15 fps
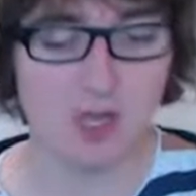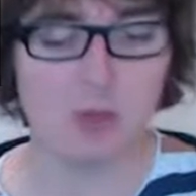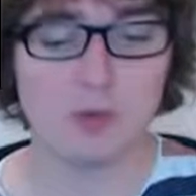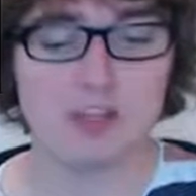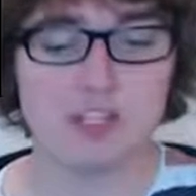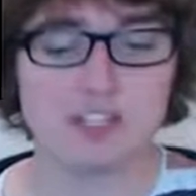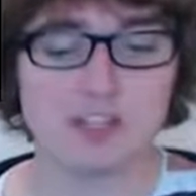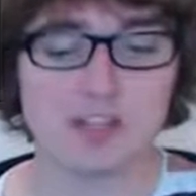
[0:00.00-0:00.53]

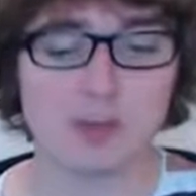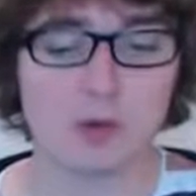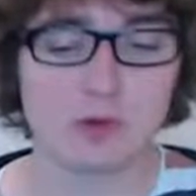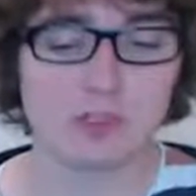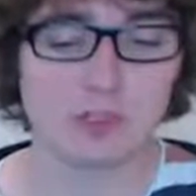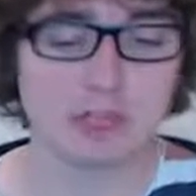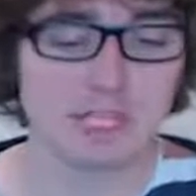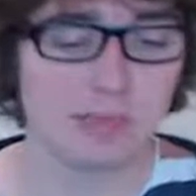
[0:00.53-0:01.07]
which is then
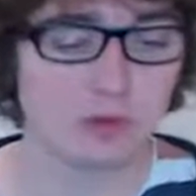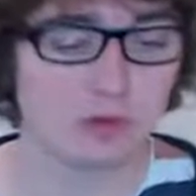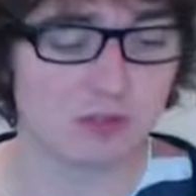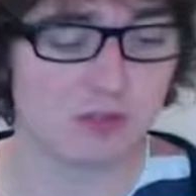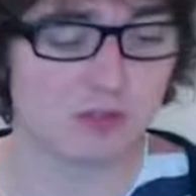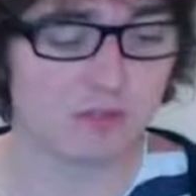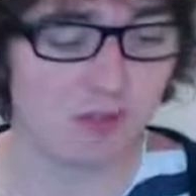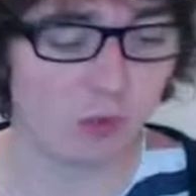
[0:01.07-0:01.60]
also equal
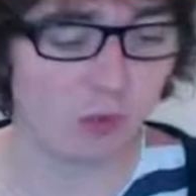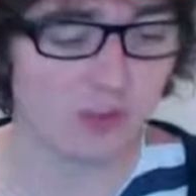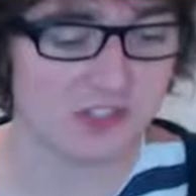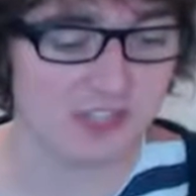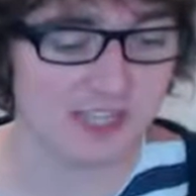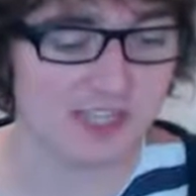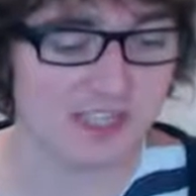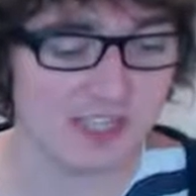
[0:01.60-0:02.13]
to 4
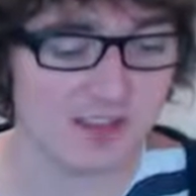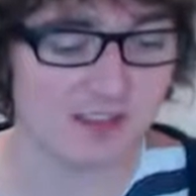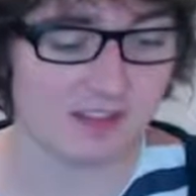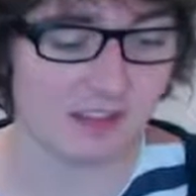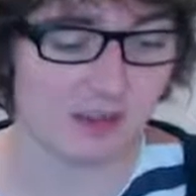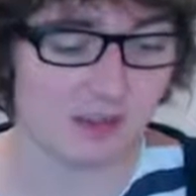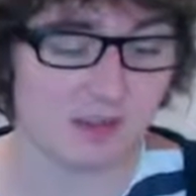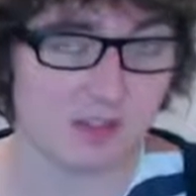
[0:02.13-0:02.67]
16th
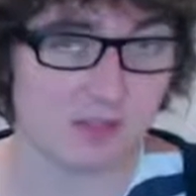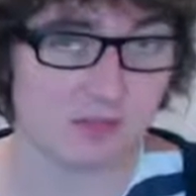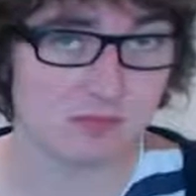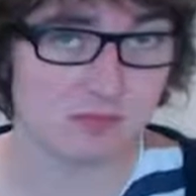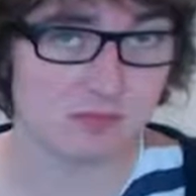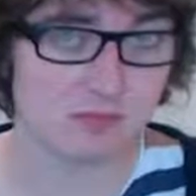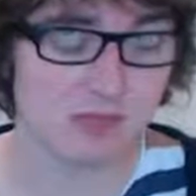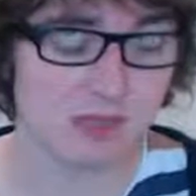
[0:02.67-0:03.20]
notes.
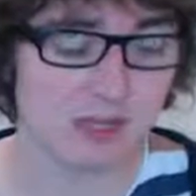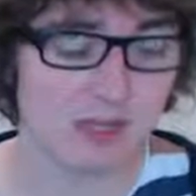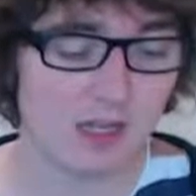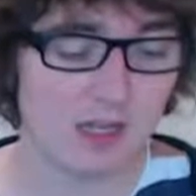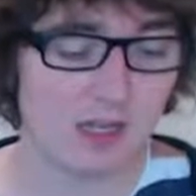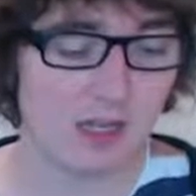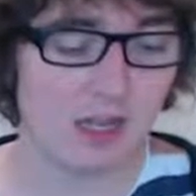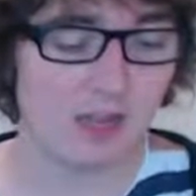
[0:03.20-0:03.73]

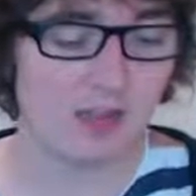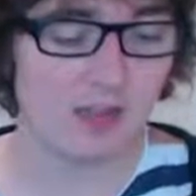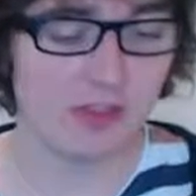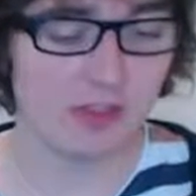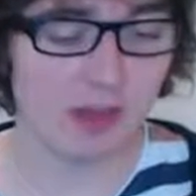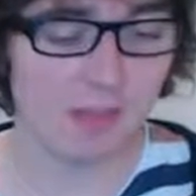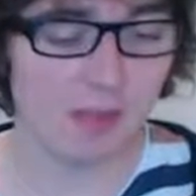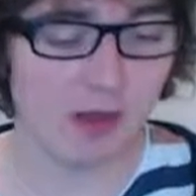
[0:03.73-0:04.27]
The
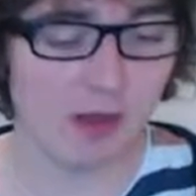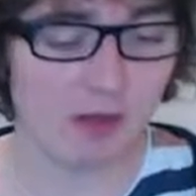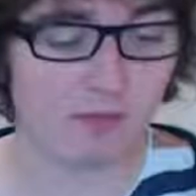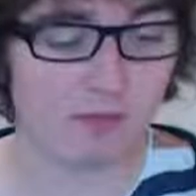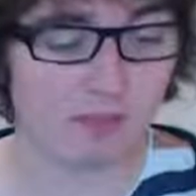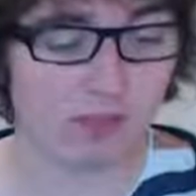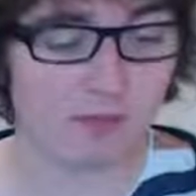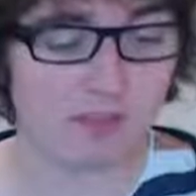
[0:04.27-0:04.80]
number
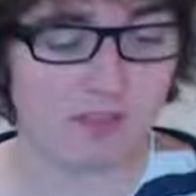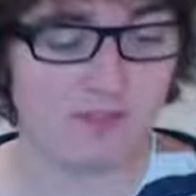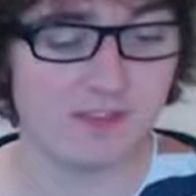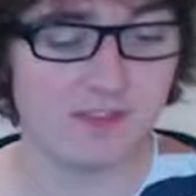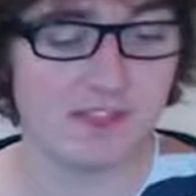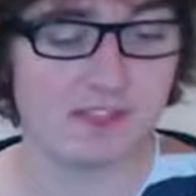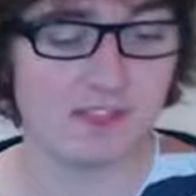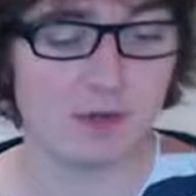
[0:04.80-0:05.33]
of notes that
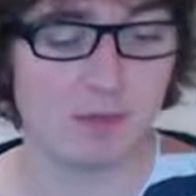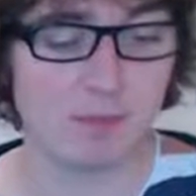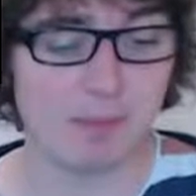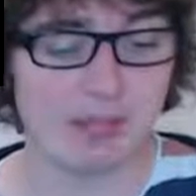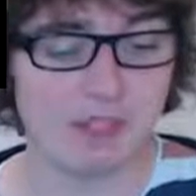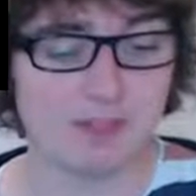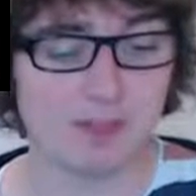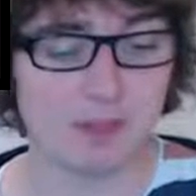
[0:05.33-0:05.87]
fit into a
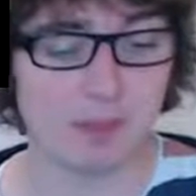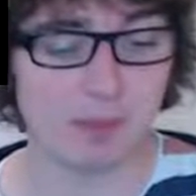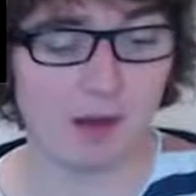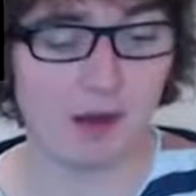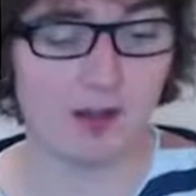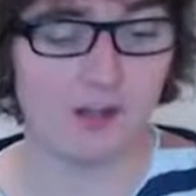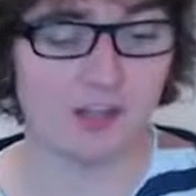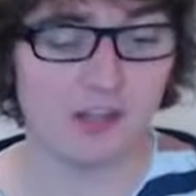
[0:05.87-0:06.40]
beat of the
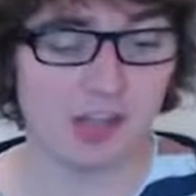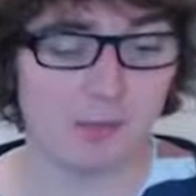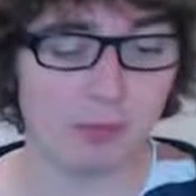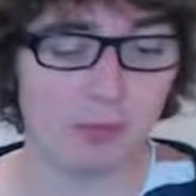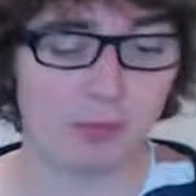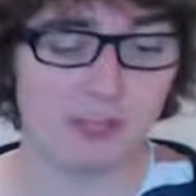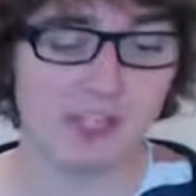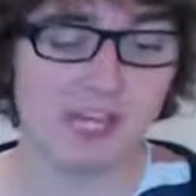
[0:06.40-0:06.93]
bar
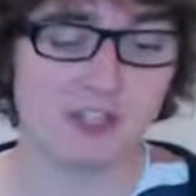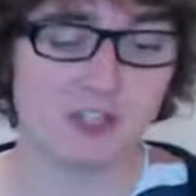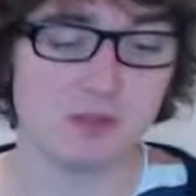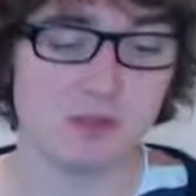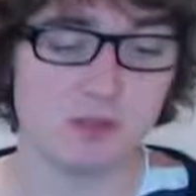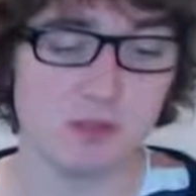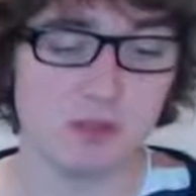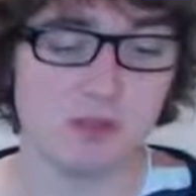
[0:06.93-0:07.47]
doubles as you
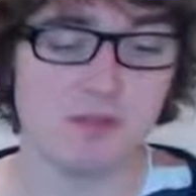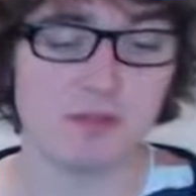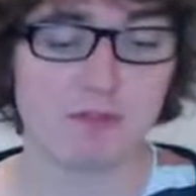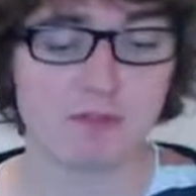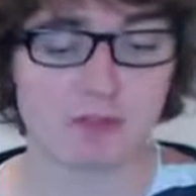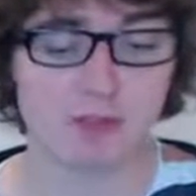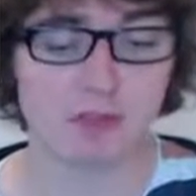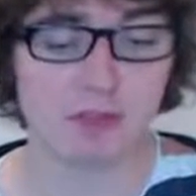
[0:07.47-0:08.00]
move
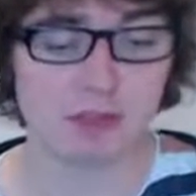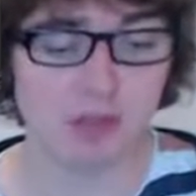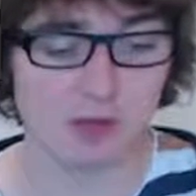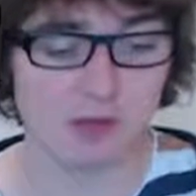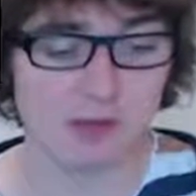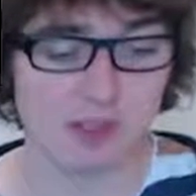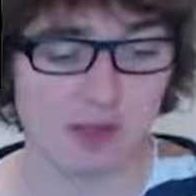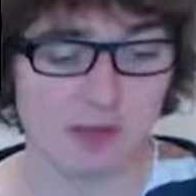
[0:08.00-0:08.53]
through the
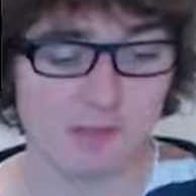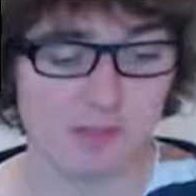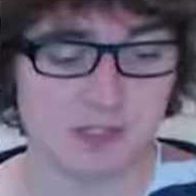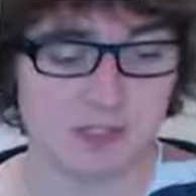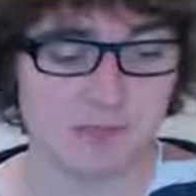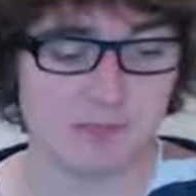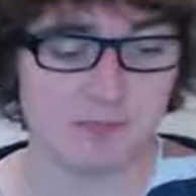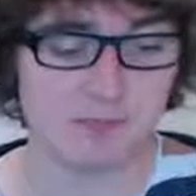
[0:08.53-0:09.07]
note
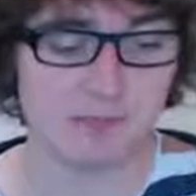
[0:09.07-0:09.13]
types.